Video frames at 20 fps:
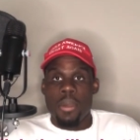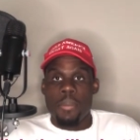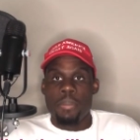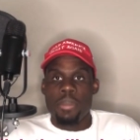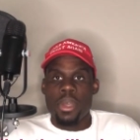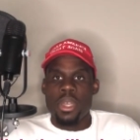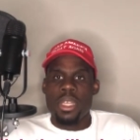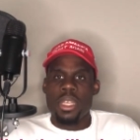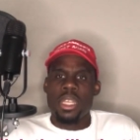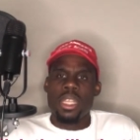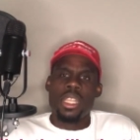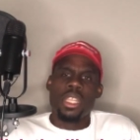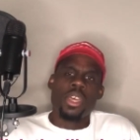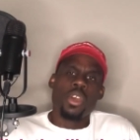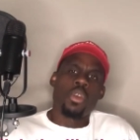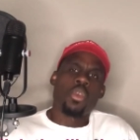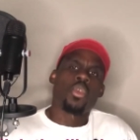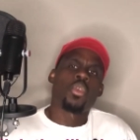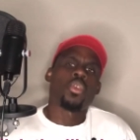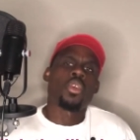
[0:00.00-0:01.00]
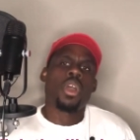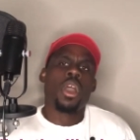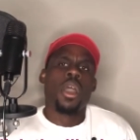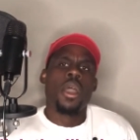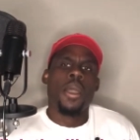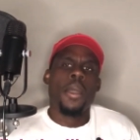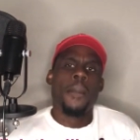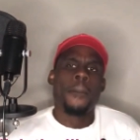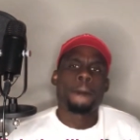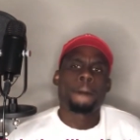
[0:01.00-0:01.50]
But
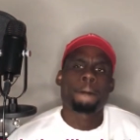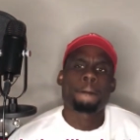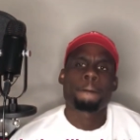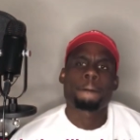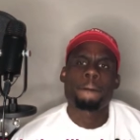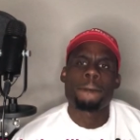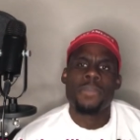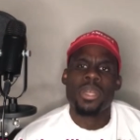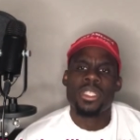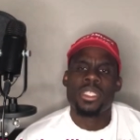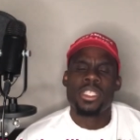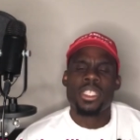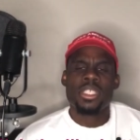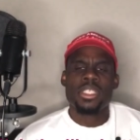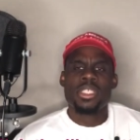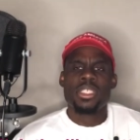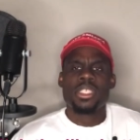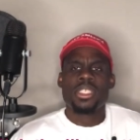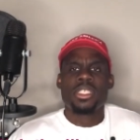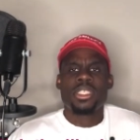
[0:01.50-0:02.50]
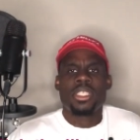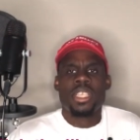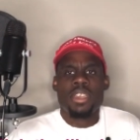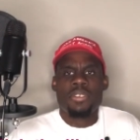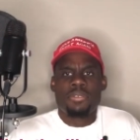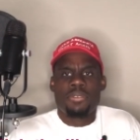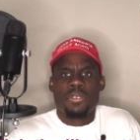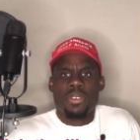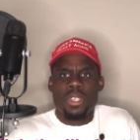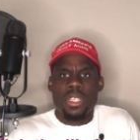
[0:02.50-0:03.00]
this is
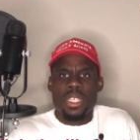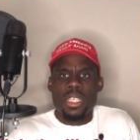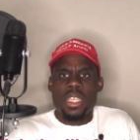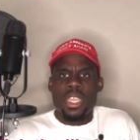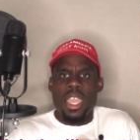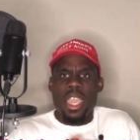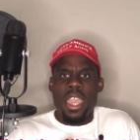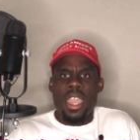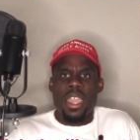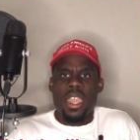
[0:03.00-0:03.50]
definitely